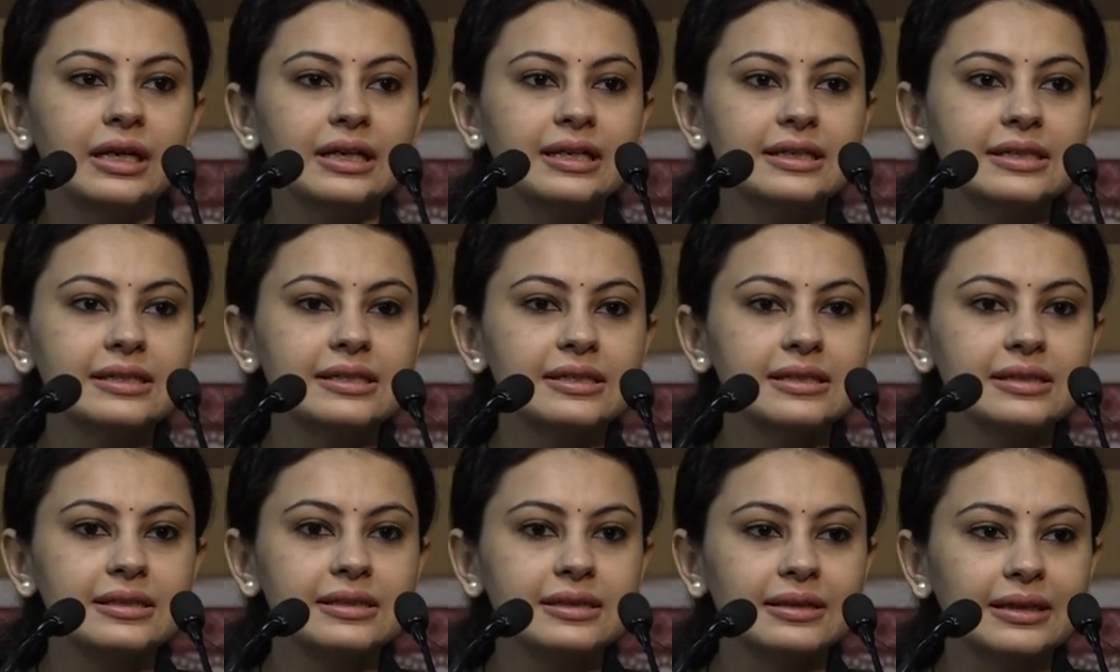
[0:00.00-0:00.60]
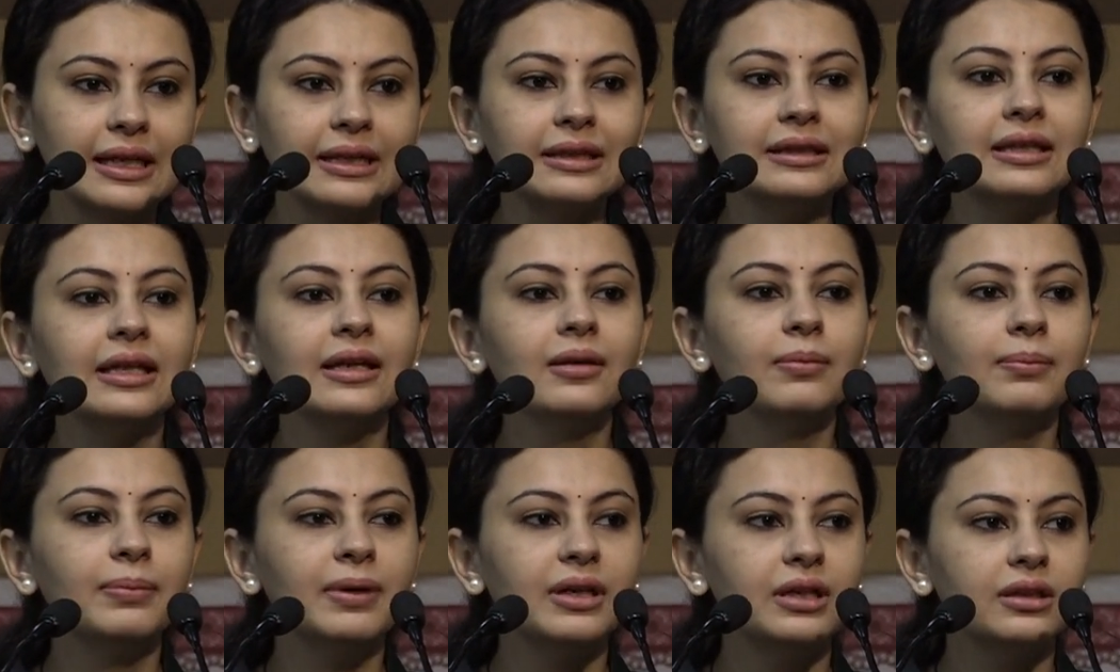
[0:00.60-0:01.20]
is
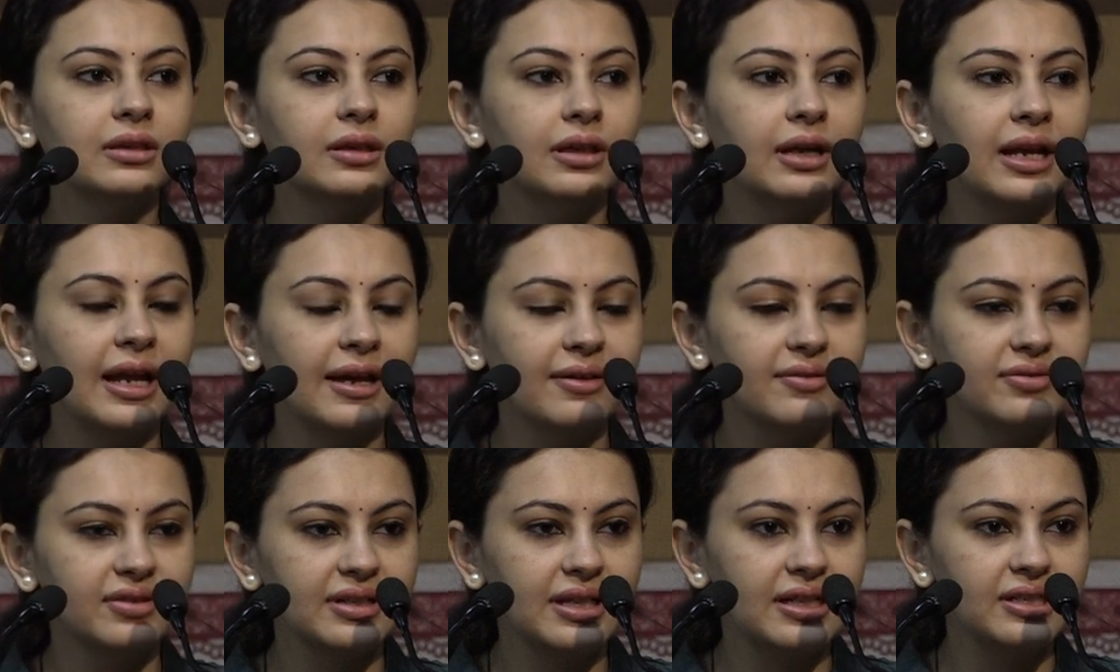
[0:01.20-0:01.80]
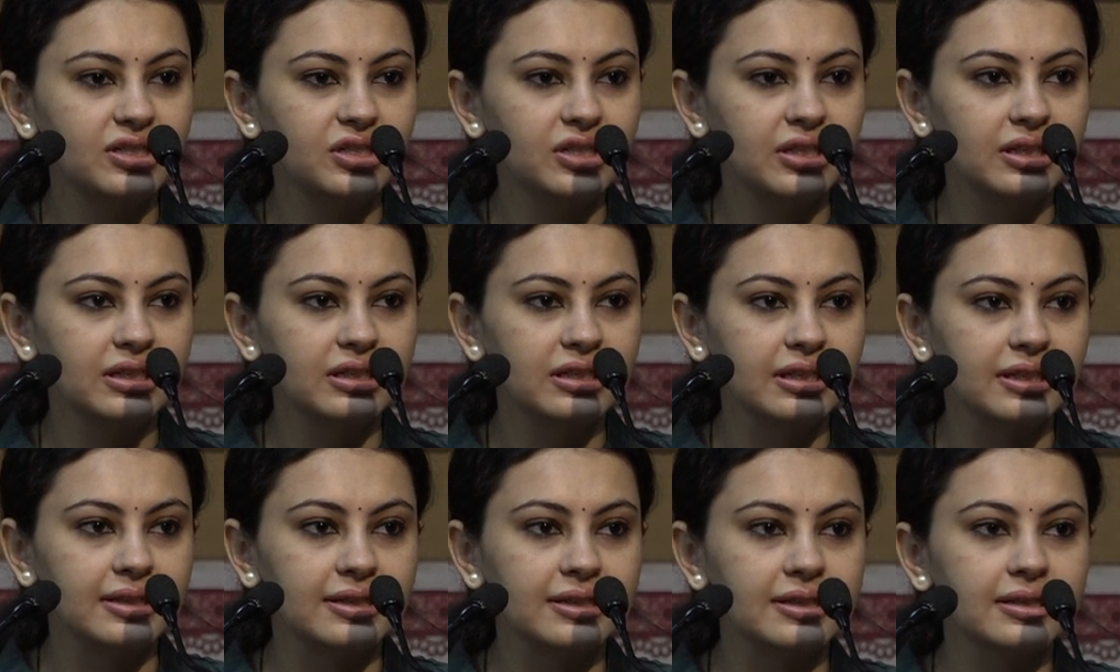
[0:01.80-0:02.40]
nothing but the lifestyle
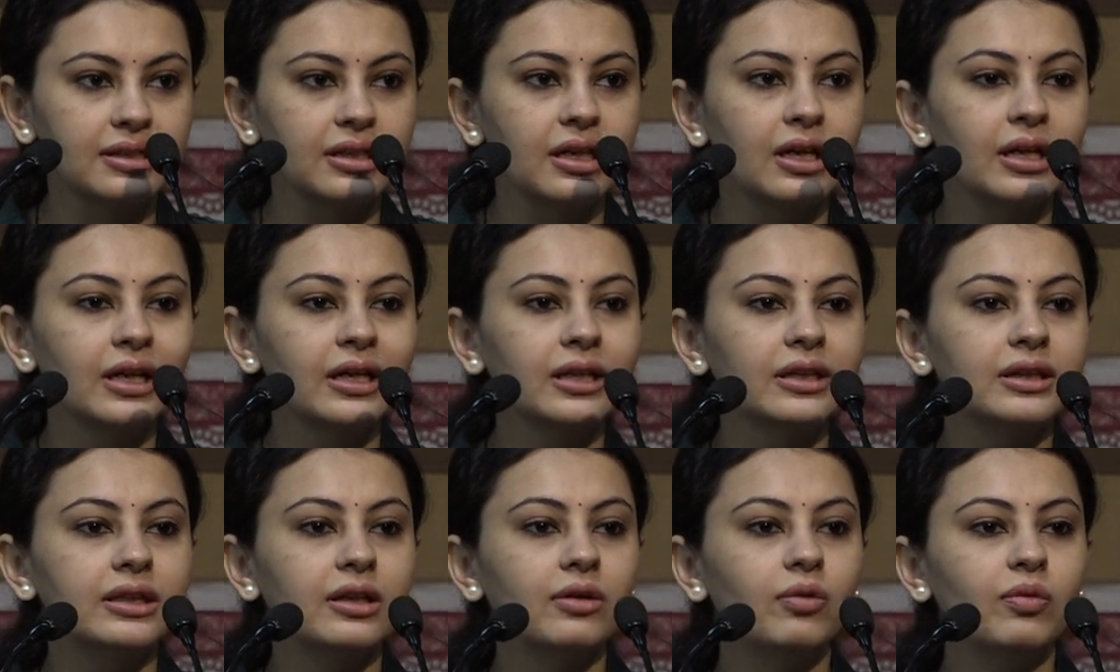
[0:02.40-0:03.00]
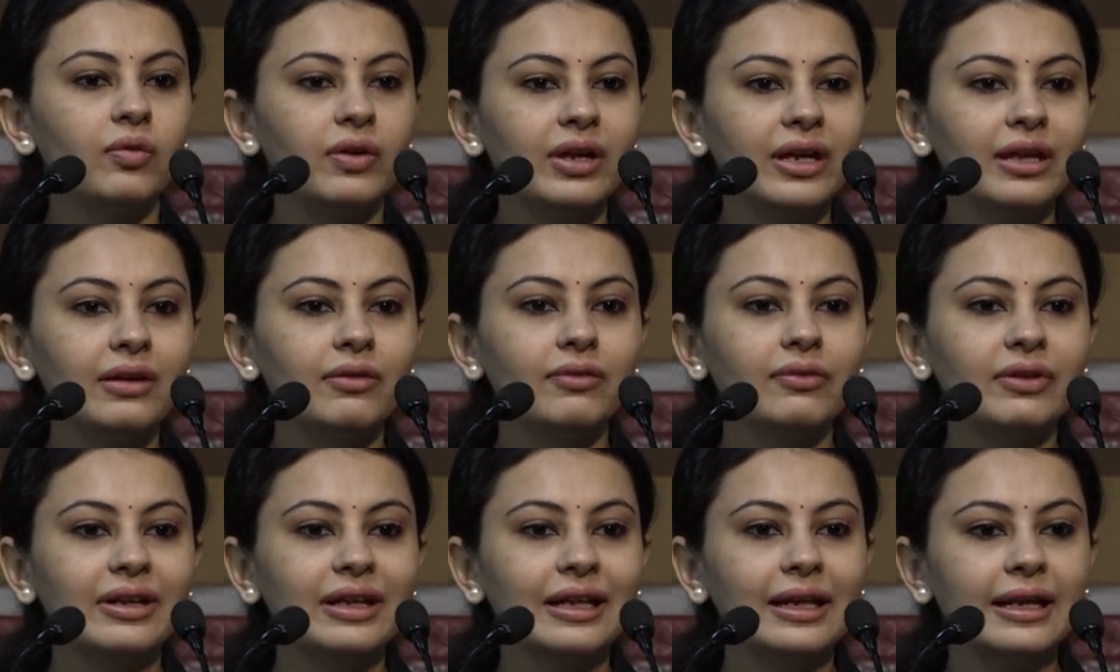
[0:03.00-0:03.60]
changes the way
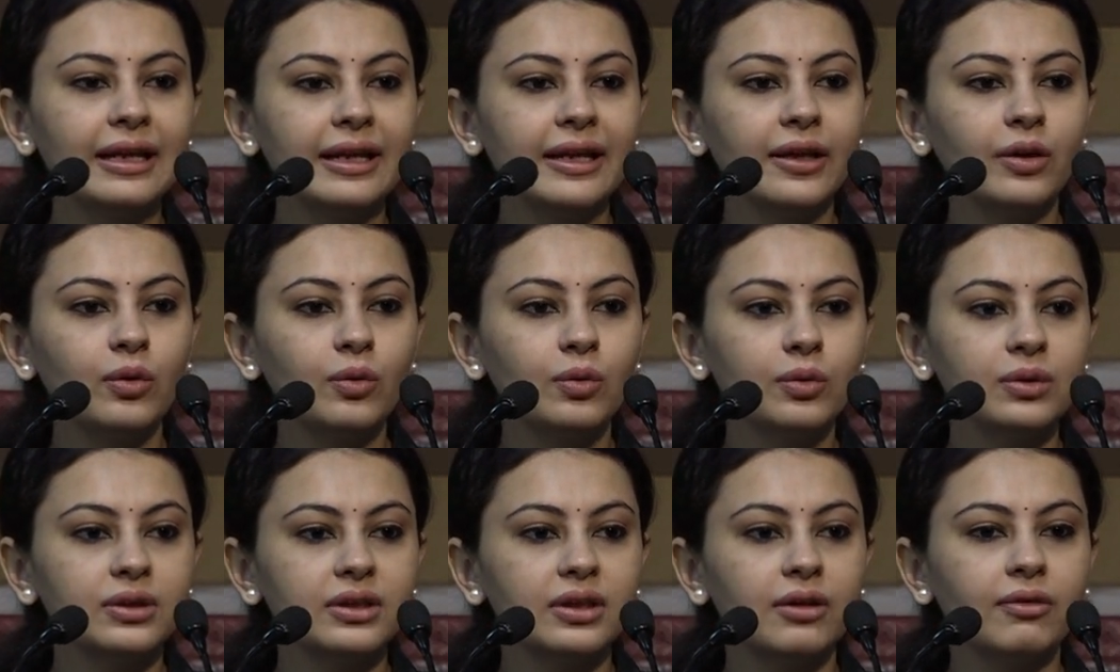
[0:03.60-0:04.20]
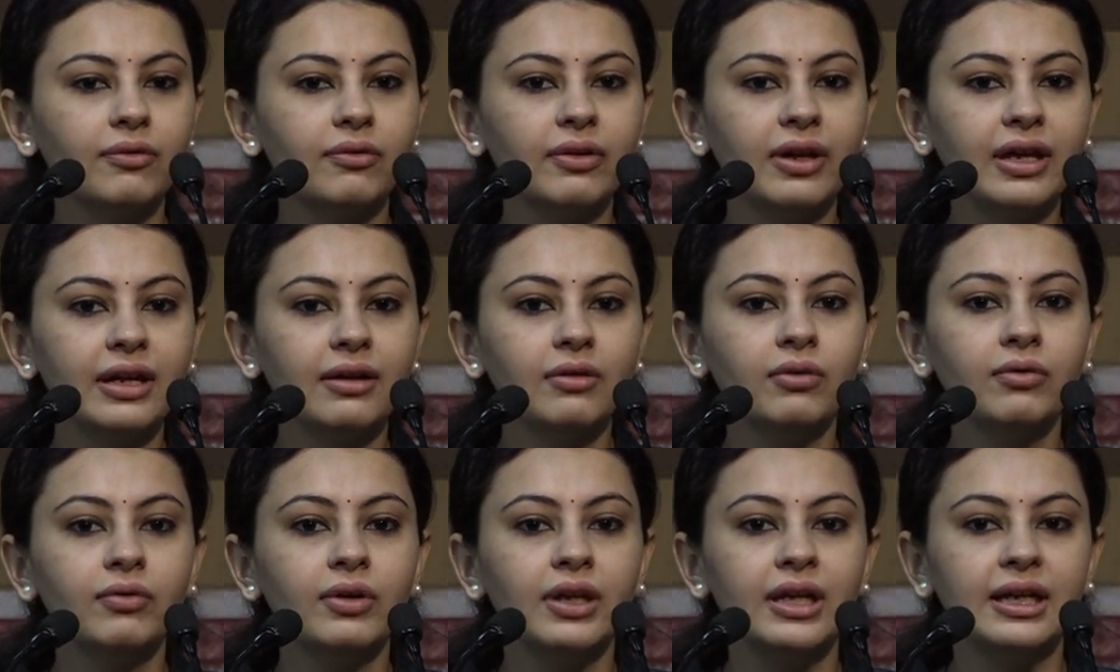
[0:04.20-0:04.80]
we live the way
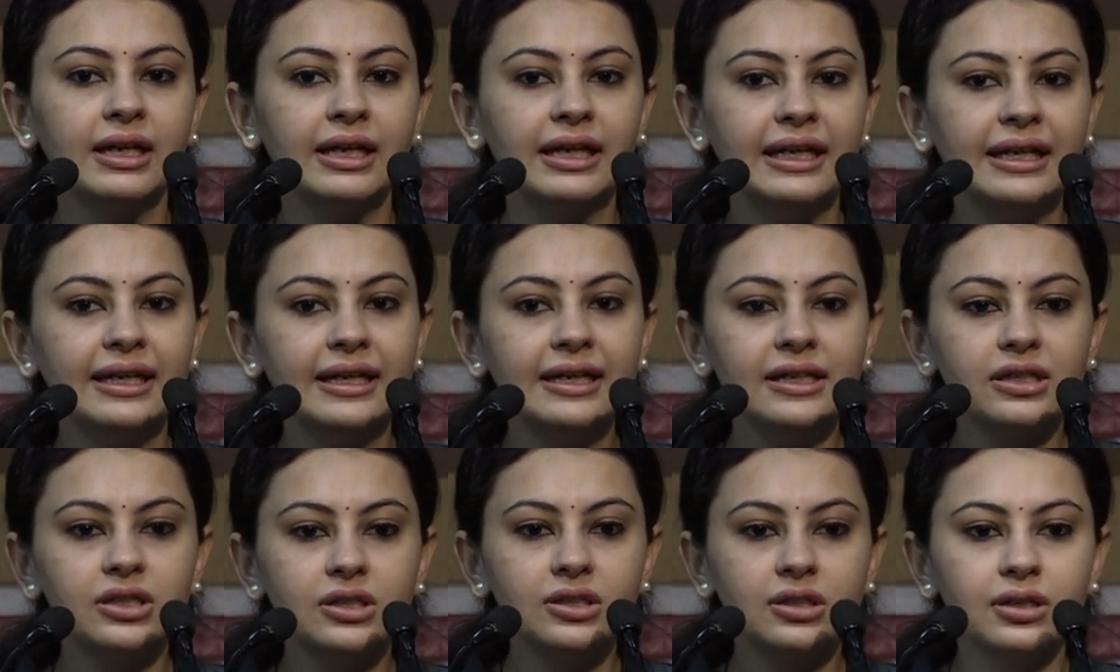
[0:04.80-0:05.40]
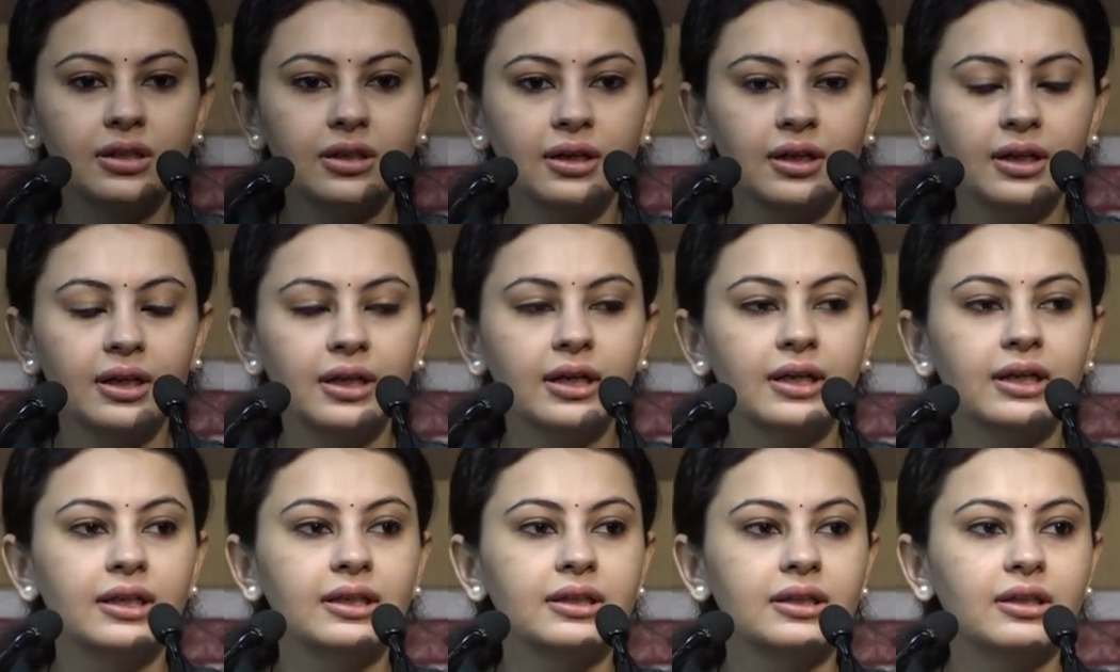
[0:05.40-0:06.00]
we eat
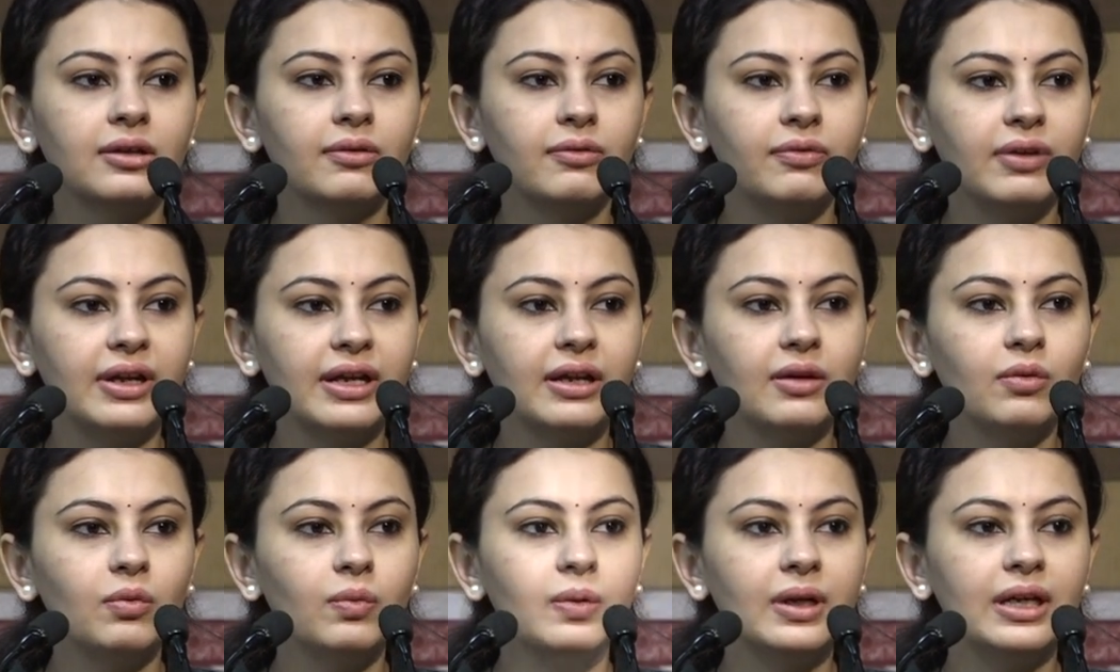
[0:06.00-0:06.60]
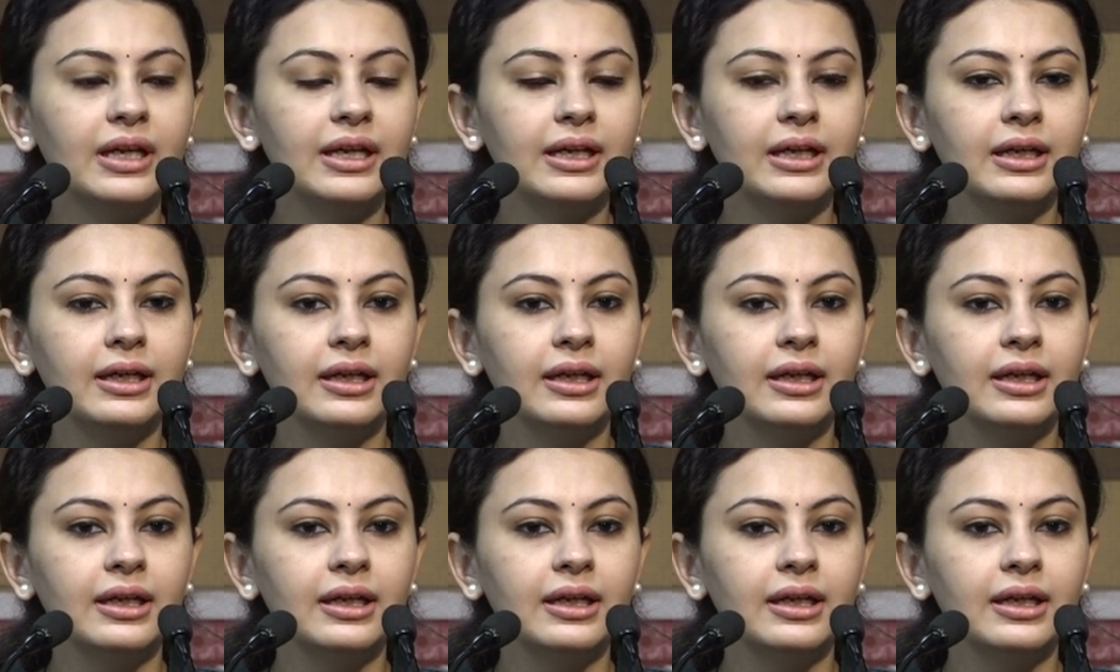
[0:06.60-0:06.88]
the way we